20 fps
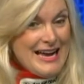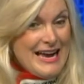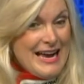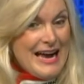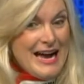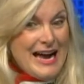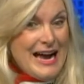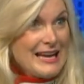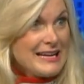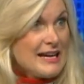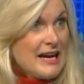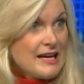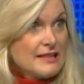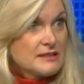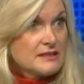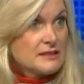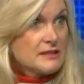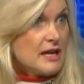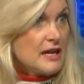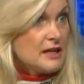I got
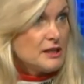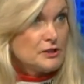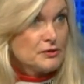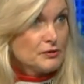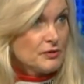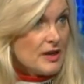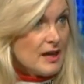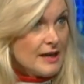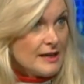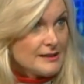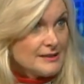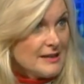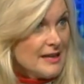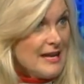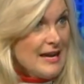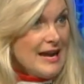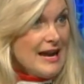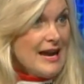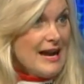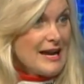stage fright.
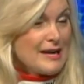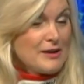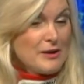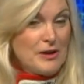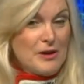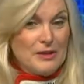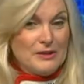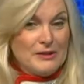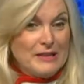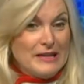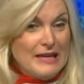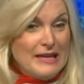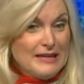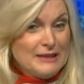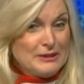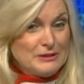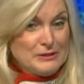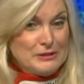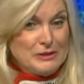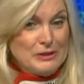I called the
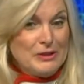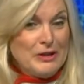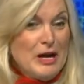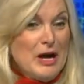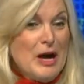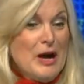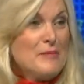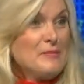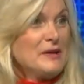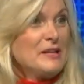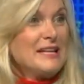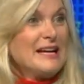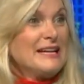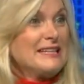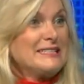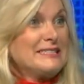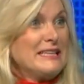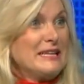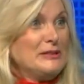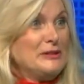editor up and I
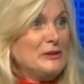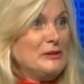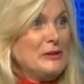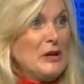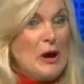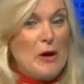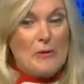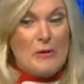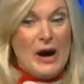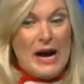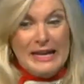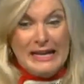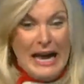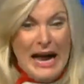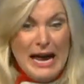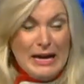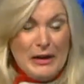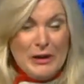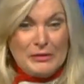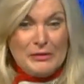said, you know what?
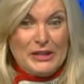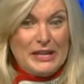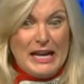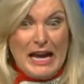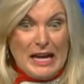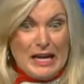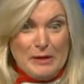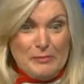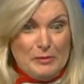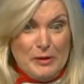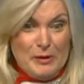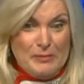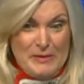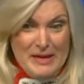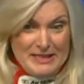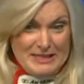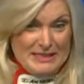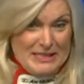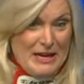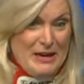I don't think I can put
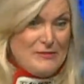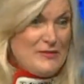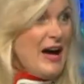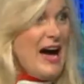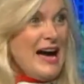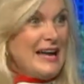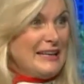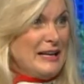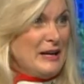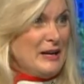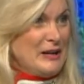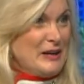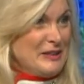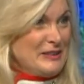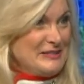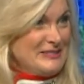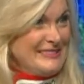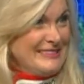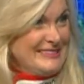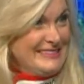myself out here.
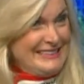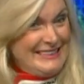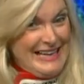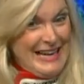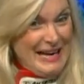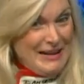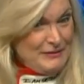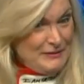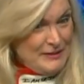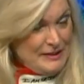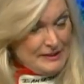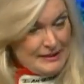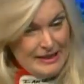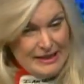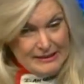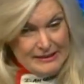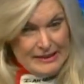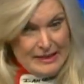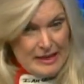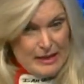I feel
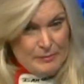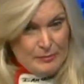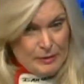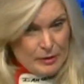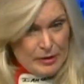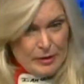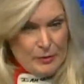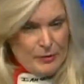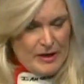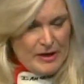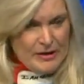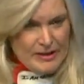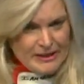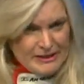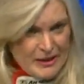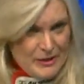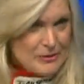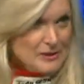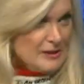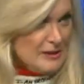like the emperor wearing
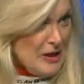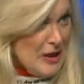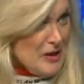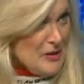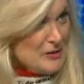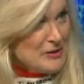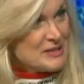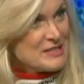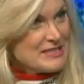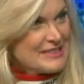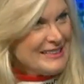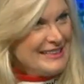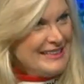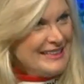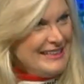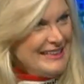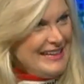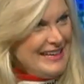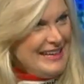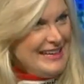no clothes
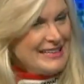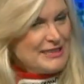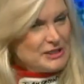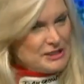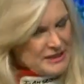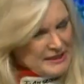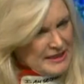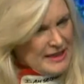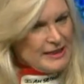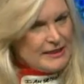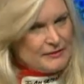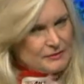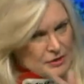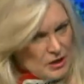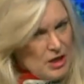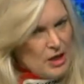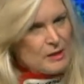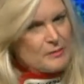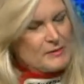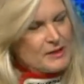and she kind of
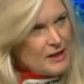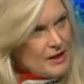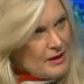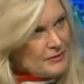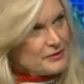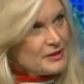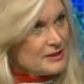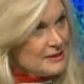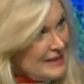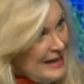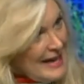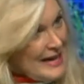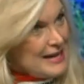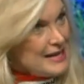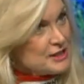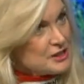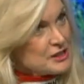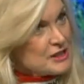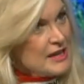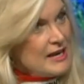talked me off the
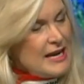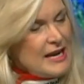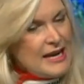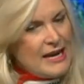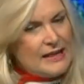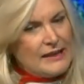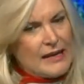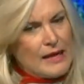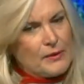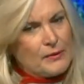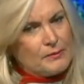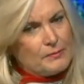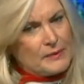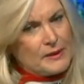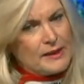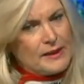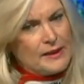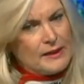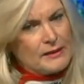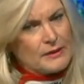ledge. And I
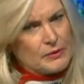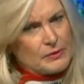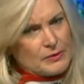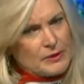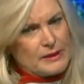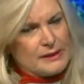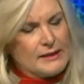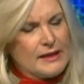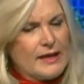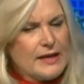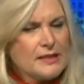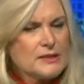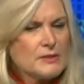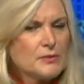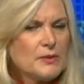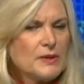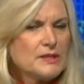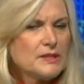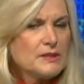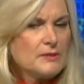began to realize
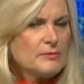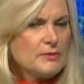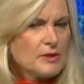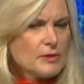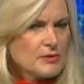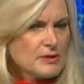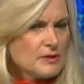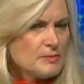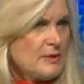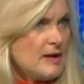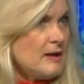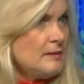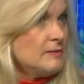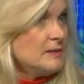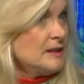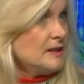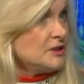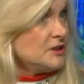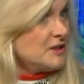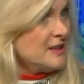once the book was
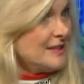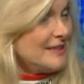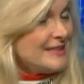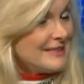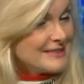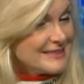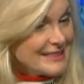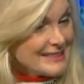published and as I